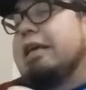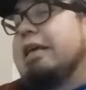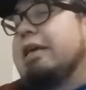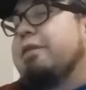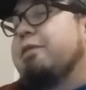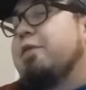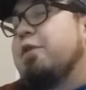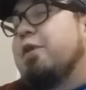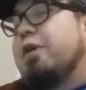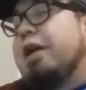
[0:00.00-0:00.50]

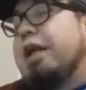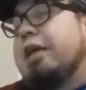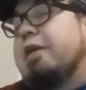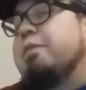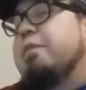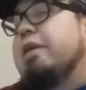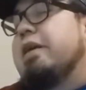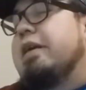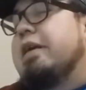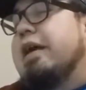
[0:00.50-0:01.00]
If you're
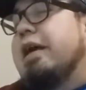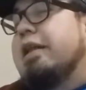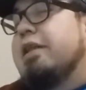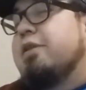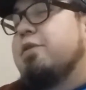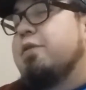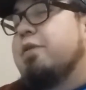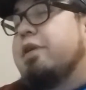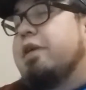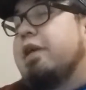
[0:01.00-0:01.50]
like me
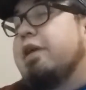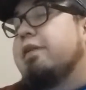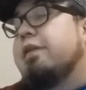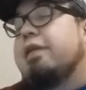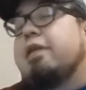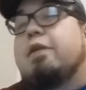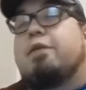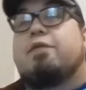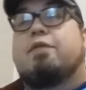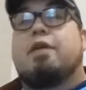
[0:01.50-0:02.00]
and you
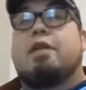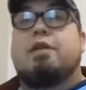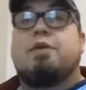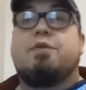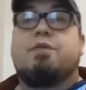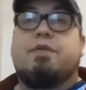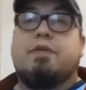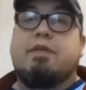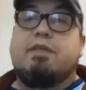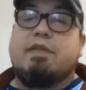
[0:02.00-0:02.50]
hear that there is a
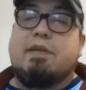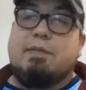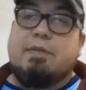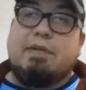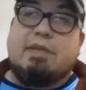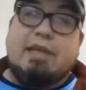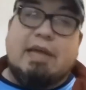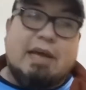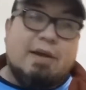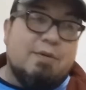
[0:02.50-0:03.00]
new
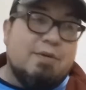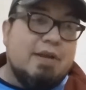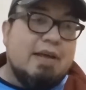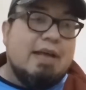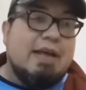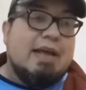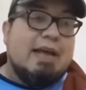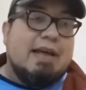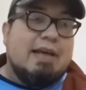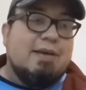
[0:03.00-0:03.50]
system in
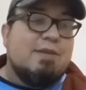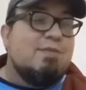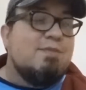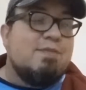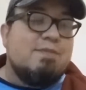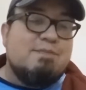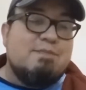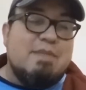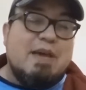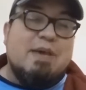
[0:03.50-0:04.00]
town,
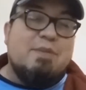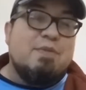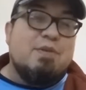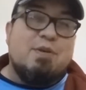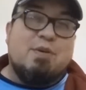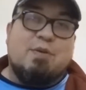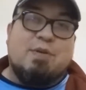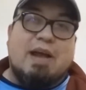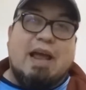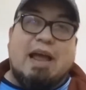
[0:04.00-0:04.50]

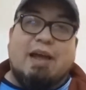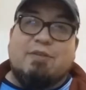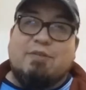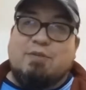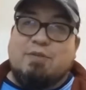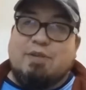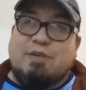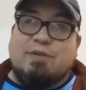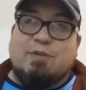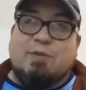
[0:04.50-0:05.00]
maybe your
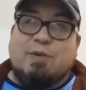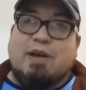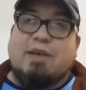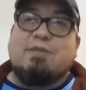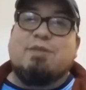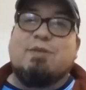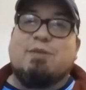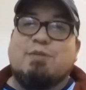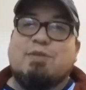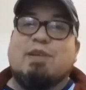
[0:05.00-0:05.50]
reaction is to
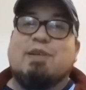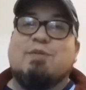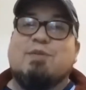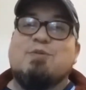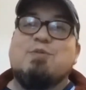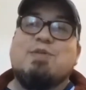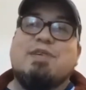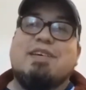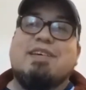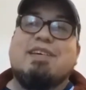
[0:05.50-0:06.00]
ask
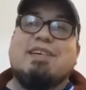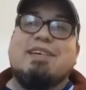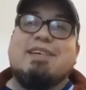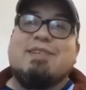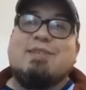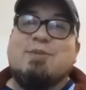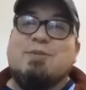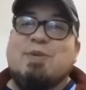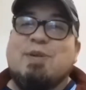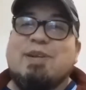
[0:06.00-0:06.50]
yourself, do we
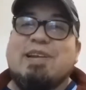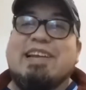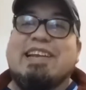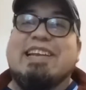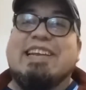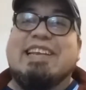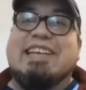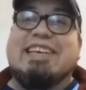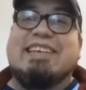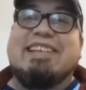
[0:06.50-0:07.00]

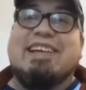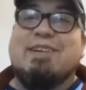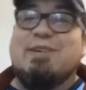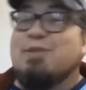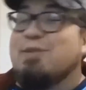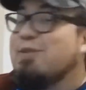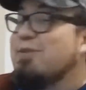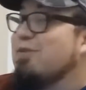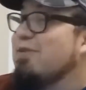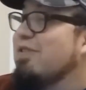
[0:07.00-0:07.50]
really need
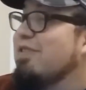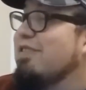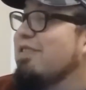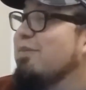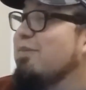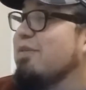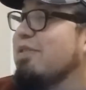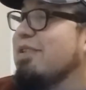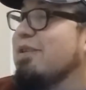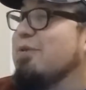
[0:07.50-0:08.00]
another
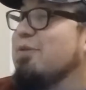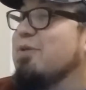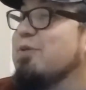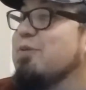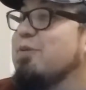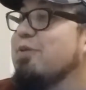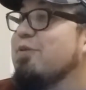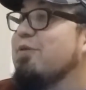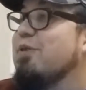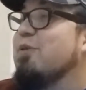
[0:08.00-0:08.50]
system in the
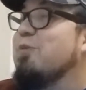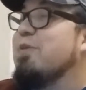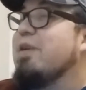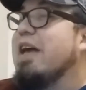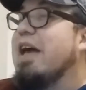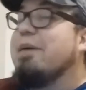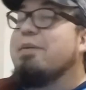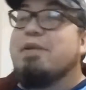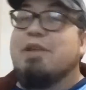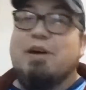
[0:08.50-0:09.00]
universe? Don't
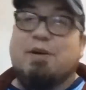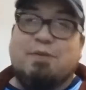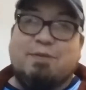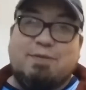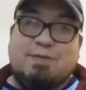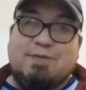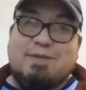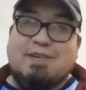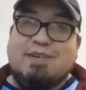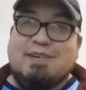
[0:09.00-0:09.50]
we have
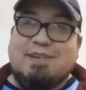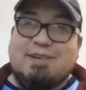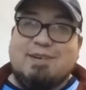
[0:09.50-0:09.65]
enough